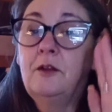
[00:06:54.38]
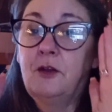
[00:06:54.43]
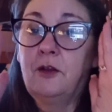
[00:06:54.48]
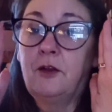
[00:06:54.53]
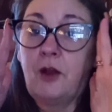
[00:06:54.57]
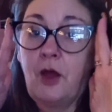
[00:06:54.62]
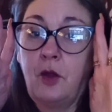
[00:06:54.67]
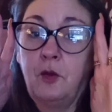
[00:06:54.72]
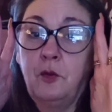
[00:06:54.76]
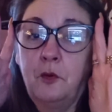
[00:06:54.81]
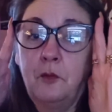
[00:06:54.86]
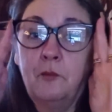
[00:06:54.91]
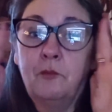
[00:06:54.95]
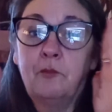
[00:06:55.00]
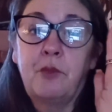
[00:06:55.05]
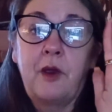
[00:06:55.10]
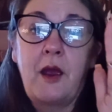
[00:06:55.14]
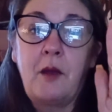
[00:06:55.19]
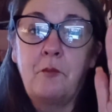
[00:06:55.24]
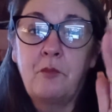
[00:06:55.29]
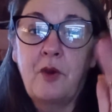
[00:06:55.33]
No
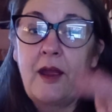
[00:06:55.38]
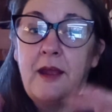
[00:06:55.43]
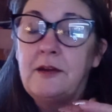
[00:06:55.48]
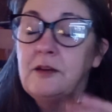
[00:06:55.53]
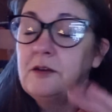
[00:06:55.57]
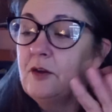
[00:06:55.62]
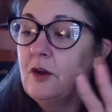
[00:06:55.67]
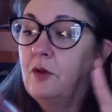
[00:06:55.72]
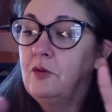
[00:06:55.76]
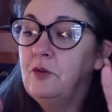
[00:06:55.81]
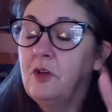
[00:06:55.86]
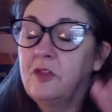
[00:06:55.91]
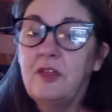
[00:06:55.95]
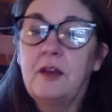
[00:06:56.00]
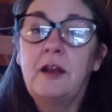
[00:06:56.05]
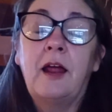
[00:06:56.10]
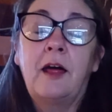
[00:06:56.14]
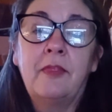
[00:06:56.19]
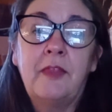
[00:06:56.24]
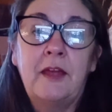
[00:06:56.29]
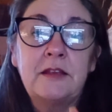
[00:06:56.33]
brown bread, no nothing
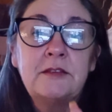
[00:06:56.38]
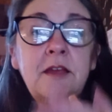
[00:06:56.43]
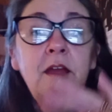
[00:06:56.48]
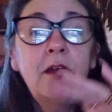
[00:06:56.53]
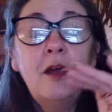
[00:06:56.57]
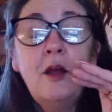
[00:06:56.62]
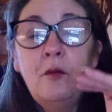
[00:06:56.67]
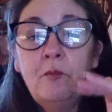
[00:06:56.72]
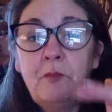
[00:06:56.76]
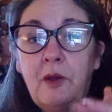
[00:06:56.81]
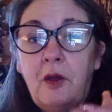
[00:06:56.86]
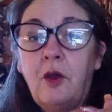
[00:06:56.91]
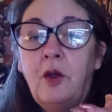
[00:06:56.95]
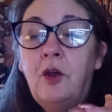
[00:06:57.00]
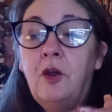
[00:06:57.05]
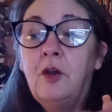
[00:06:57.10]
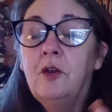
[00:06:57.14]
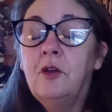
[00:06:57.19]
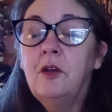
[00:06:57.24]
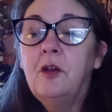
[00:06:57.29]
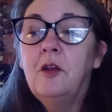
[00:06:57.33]
like this.
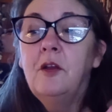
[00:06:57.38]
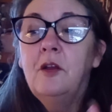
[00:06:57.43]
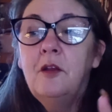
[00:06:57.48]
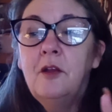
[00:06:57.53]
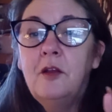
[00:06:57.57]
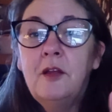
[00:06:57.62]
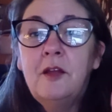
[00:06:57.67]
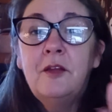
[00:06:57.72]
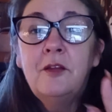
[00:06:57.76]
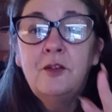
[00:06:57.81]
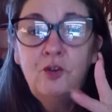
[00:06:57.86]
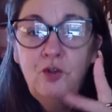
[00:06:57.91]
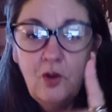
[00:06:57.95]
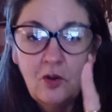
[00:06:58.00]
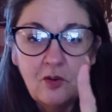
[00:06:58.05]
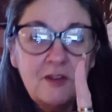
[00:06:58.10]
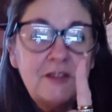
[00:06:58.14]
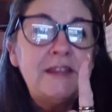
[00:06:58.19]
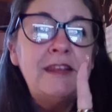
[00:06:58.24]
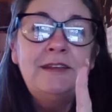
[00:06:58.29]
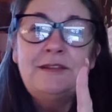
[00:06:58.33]
But
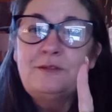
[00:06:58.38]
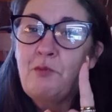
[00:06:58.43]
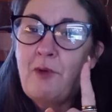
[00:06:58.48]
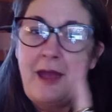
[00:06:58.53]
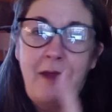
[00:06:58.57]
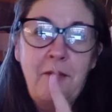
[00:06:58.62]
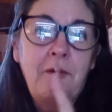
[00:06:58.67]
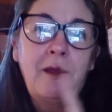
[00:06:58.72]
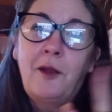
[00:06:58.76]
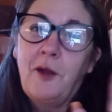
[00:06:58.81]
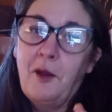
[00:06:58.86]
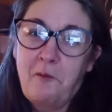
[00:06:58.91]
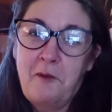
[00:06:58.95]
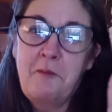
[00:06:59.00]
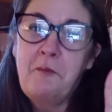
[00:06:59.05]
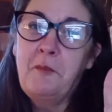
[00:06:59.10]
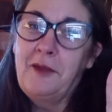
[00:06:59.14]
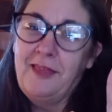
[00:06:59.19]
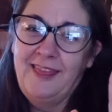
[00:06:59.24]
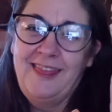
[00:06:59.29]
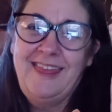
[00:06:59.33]
nuts is where we're
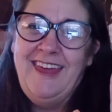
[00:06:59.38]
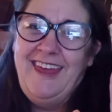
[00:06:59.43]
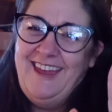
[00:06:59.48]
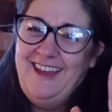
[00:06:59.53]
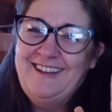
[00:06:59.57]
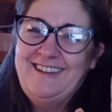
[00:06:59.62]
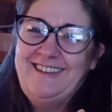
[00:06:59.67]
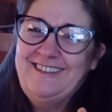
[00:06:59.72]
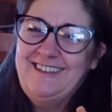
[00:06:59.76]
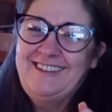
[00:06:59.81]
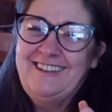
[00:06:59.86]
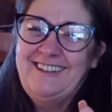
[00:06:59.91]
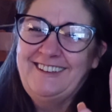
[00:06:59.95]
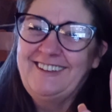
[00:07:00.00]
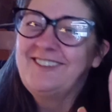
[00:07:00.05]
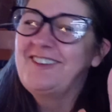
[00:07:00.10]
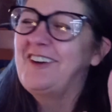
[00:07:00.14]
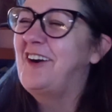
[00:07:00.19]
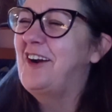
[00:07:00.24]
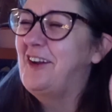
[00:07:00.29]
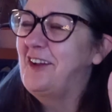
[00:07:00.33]
going with this,
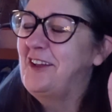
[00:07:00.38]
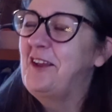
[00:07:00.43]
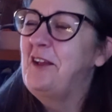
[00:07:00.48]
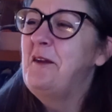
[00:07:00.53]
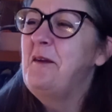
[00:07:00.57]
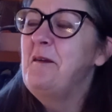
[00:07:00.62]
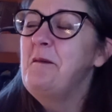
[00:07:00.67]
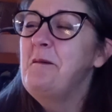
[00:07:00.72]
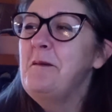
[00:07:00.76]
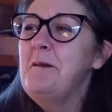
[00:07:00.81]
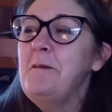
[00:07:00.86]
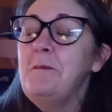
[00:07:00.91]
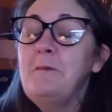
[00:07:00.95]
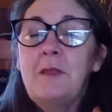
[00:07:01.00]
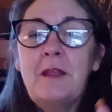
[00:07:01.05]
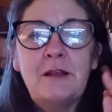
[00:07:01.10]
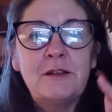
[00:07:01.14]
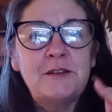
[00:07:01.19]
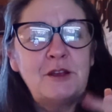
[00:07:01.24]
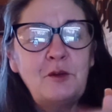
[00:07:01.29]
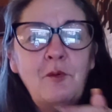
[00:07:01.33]
right?
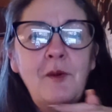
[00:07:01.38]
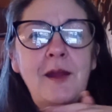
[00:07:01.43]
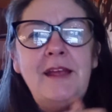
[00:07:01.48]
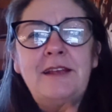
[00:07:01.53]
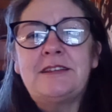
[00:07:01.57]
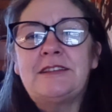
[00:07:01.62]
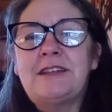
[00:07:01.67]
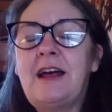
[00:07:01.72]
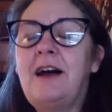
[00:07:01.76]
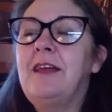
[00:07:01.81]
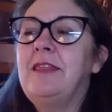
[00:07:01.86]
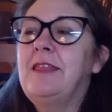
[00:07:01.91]
So we're sat